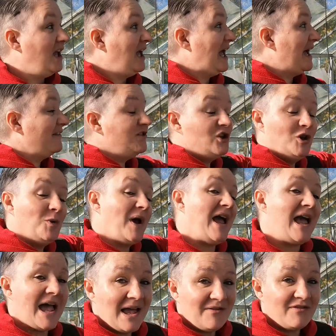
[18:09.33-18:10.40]
Have you
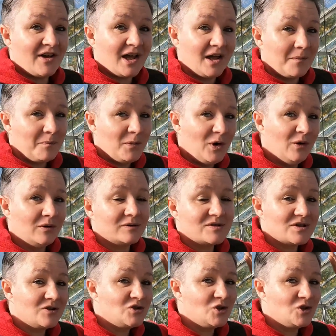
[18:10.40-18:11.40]
ever put